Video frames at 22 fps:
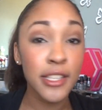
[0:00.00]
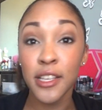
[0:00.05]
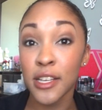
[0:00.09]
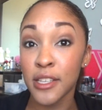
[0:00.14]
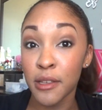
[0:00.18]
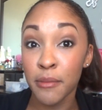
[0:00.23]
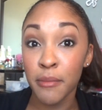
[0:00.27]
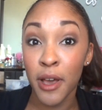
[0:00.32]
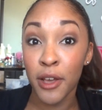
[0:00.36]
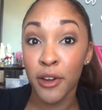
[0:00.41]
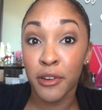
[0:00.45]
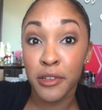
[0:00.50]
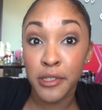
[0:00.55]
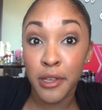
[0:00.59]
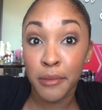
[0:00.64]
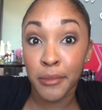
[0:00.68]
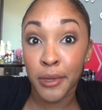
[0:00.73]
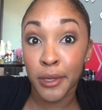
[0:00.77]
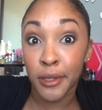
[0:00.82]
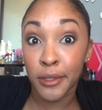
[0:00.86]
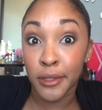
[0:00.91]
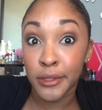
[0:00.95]
doesn't matter because I'm
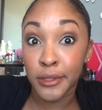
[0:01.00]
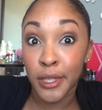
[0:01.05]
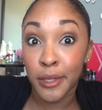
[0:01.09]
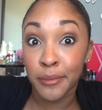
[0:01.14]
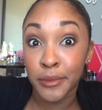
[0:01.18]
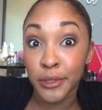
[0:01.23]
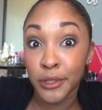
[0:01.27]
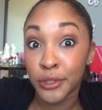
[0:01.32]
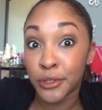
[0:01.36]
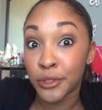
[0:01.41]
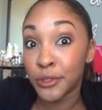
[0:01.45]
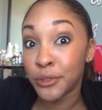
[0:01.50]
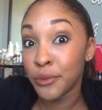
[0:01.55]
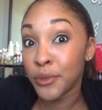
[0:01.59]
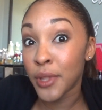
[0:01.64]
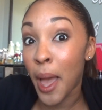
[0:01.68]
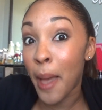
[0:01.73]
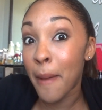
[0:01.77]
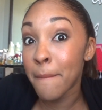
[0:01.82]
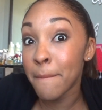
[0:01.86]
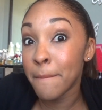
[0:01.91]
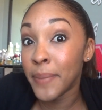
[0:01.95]
not going to stop this to do
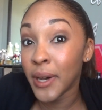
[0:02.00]
that.